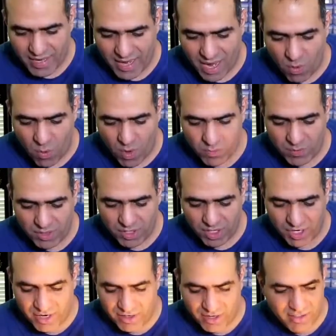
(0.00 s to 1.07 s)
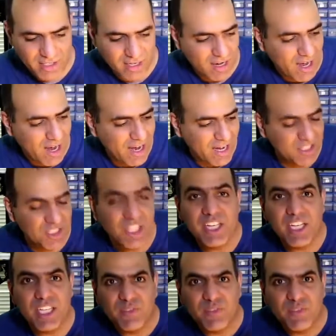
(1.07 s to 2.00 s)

Now when we turn on the light,